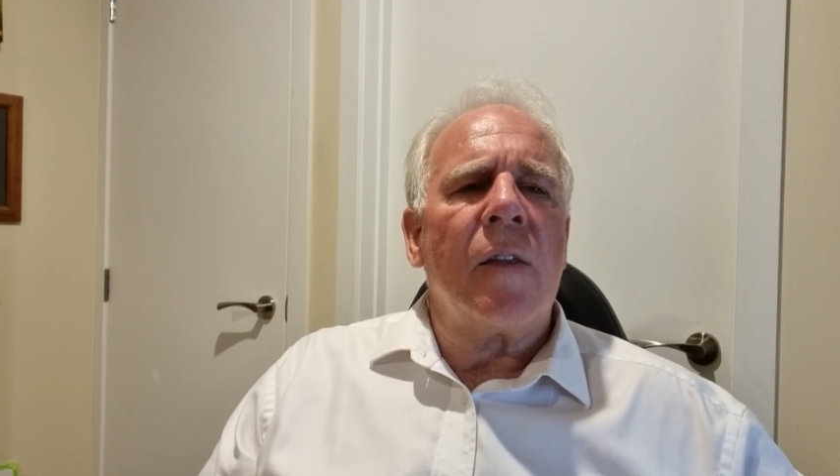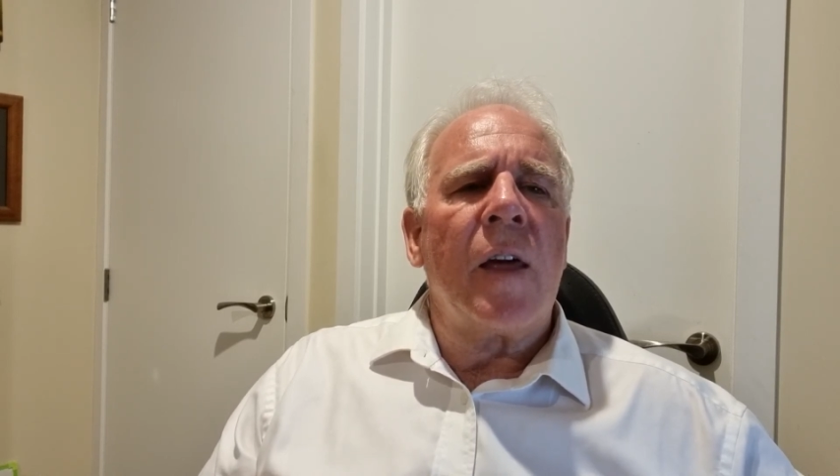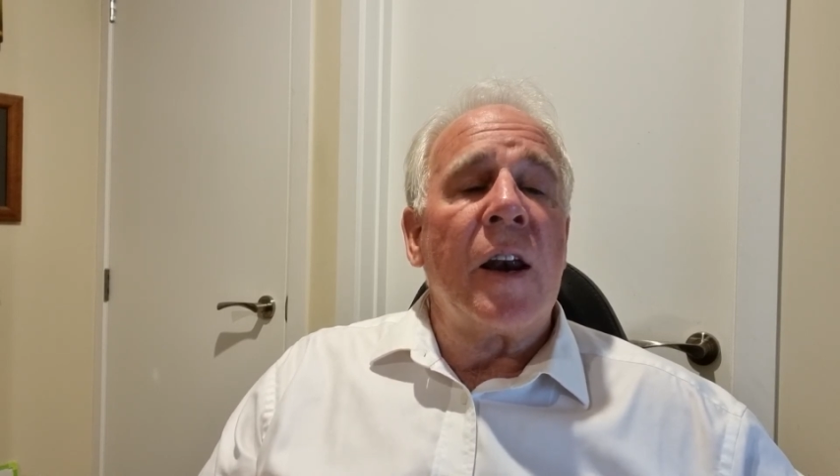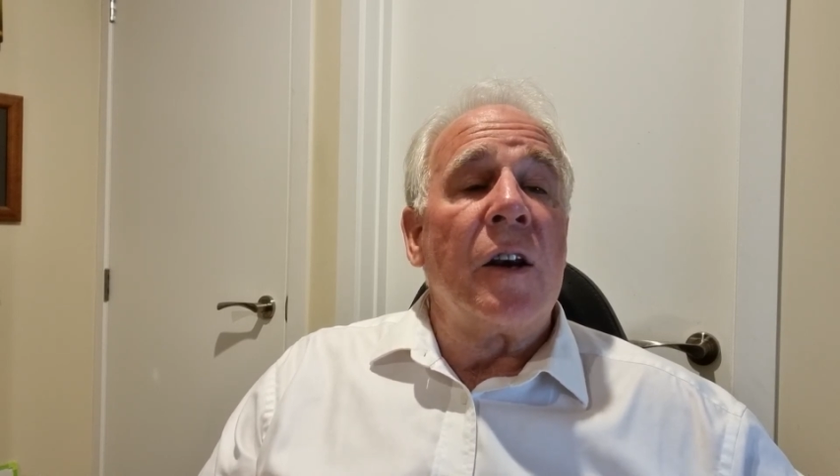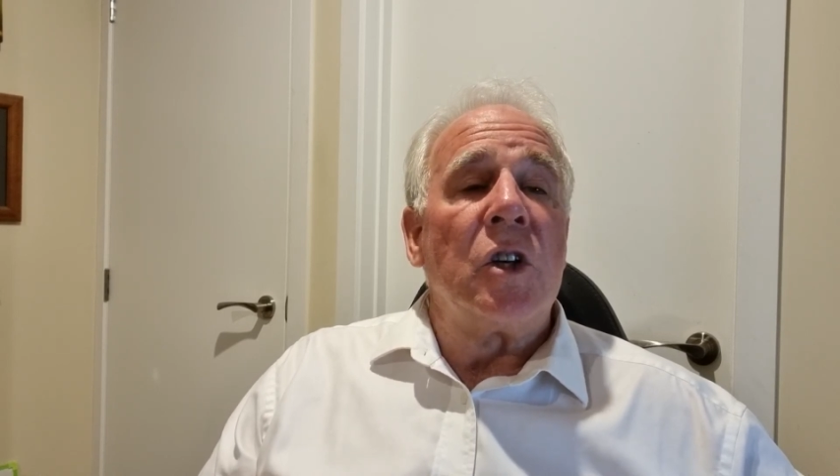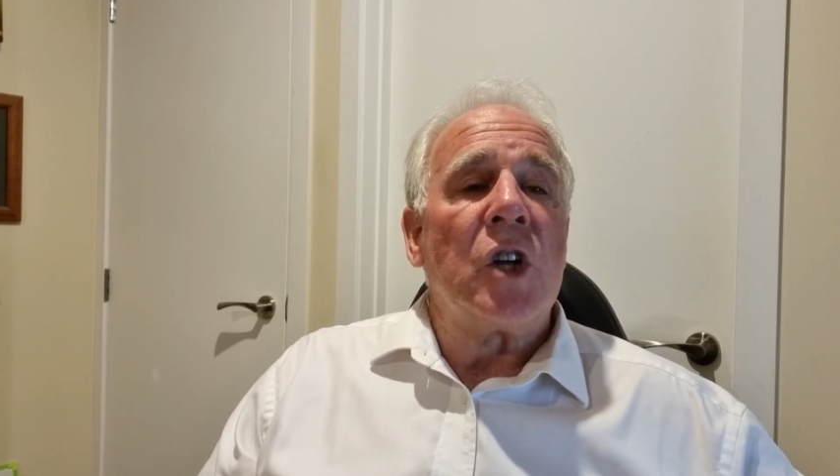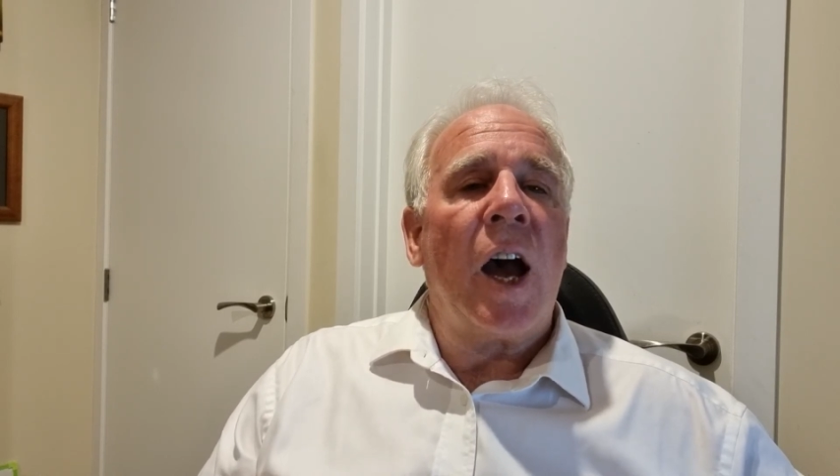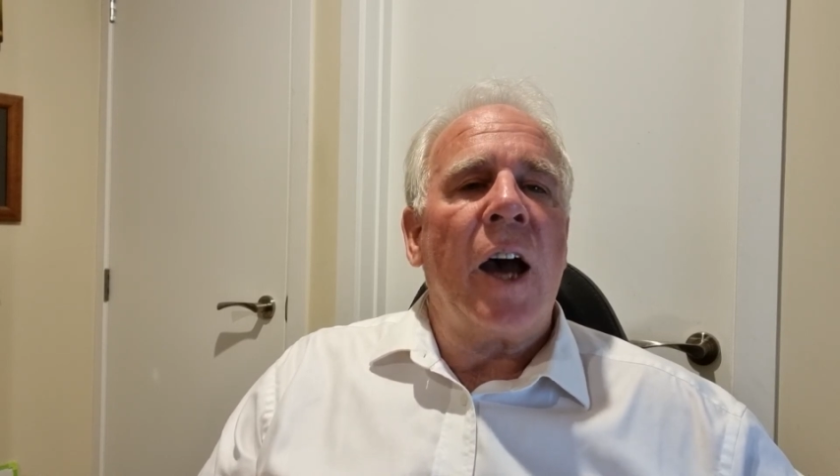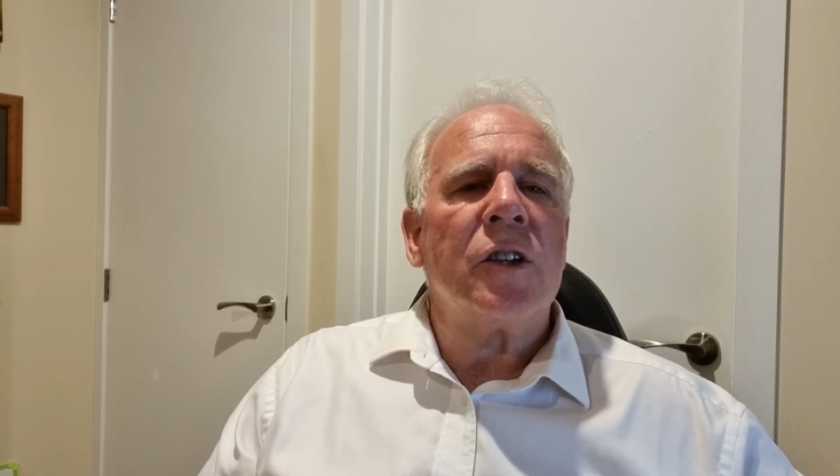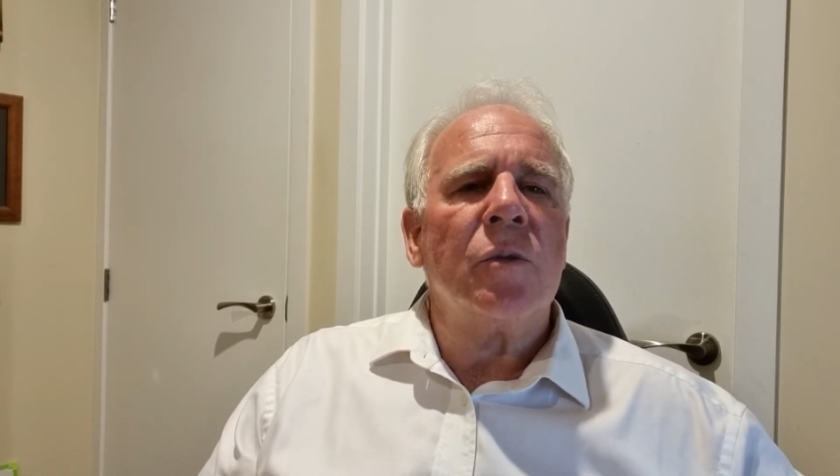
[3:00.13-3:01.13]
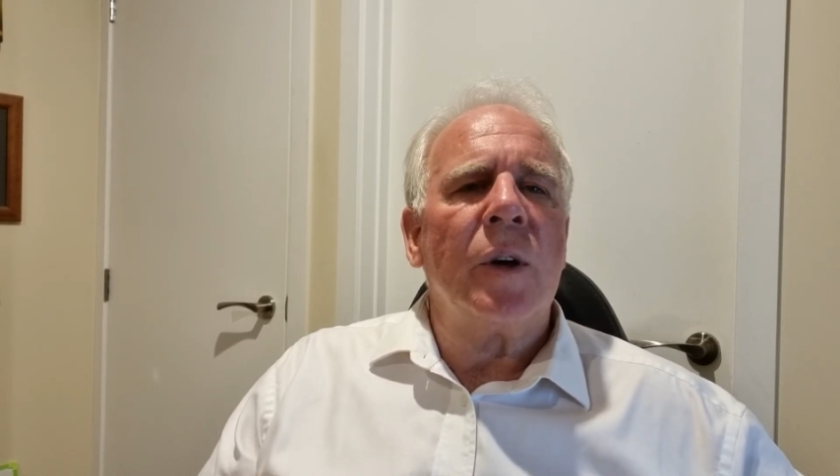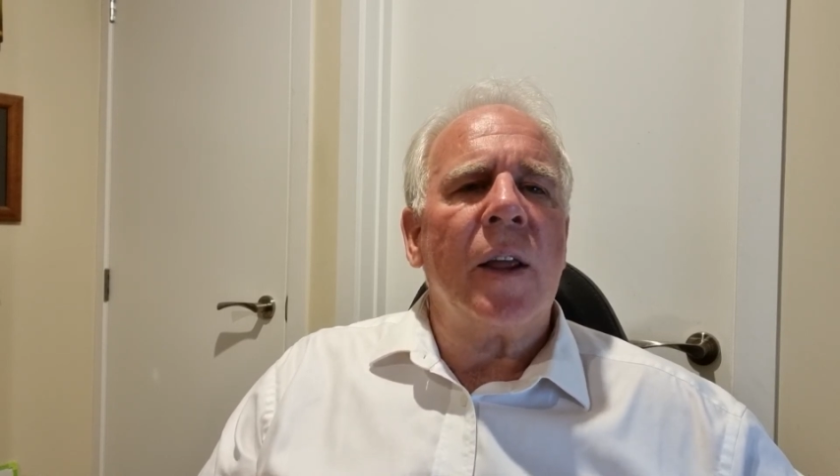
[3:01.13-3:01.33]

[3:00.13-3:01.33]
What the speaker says: didn't charge, and really